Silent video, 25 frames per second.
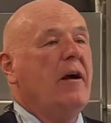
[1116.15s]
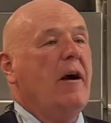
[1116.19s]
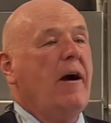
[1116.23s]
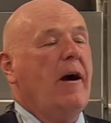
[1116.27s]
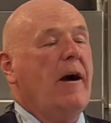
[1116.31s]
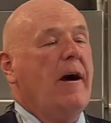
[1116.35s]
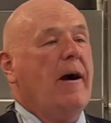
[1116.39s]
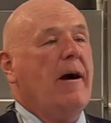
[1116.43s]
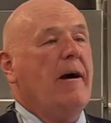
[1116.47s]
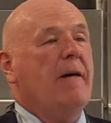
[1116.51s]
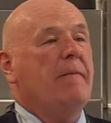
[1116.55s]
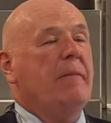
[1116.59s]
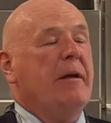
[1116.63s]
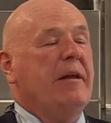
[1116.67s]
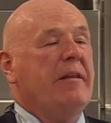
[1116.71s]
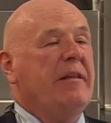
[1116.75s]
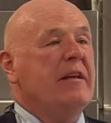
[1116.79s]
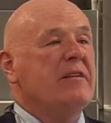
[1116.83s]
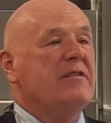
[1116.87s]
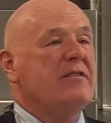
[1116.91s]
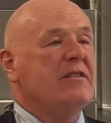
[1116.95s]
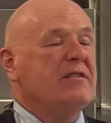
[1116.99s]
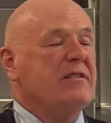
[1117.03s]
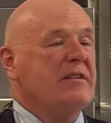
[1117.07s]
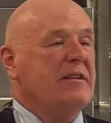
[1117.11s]
Um, and
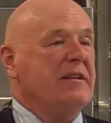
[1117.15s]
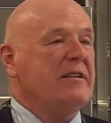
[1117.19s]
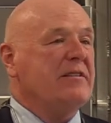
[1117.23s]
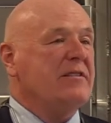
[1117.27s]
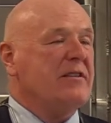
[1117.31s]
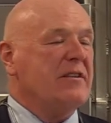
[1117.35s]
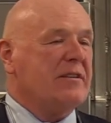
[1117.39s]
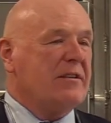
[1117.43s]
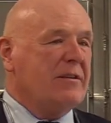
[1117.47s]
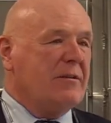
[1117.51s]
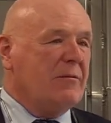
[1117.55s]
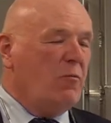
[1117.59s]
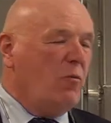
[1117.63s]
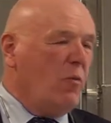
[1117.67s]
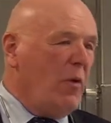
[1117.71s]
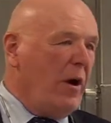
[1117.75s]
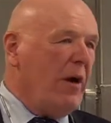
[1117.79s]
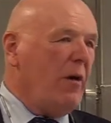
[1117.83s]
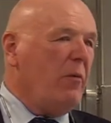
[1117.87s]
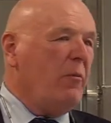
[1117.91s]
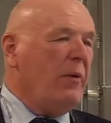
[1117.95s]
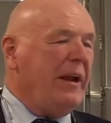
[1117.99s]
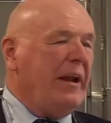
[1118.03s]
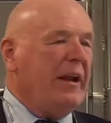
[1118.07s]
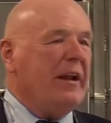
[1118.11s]
this is, this is
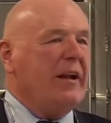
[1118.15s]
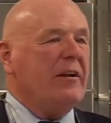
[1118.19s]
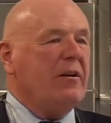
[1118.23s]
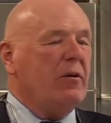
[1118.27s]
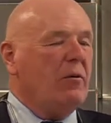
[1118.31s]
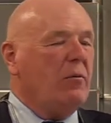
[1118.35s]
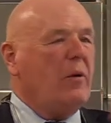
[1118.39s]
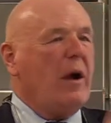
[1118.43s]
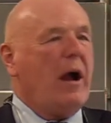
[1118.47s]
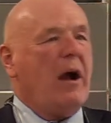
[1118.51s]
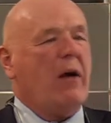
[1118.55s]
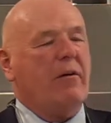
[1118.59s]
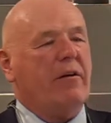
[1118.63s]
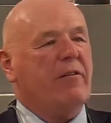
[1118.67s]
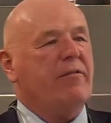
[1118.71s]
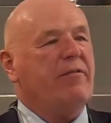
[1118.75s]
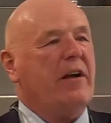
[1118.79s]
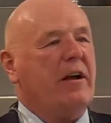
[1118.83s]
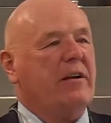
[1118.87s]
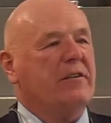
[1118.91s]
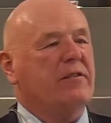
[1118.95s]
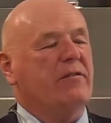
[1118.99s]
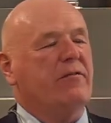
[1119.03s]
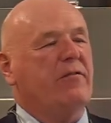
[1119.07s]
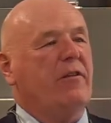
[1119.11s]
where we get into how it
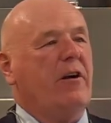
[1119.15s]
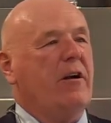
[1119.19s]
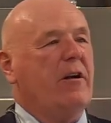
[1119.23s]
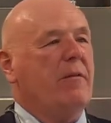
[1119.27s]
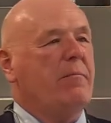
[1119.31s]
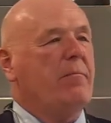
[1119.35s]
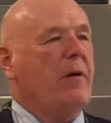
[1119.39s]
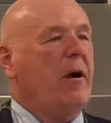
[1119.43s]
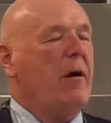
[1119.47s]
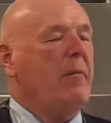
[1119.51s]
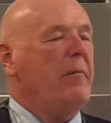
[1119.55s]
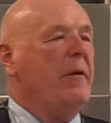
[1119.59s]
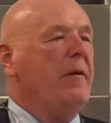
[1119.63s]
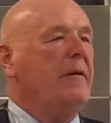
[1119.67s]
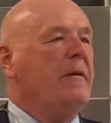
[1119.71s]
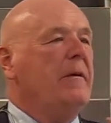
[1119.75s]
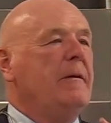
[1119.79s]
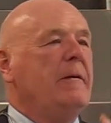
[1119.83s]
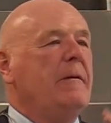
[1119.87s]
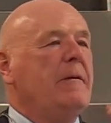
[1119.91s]
affects the fire department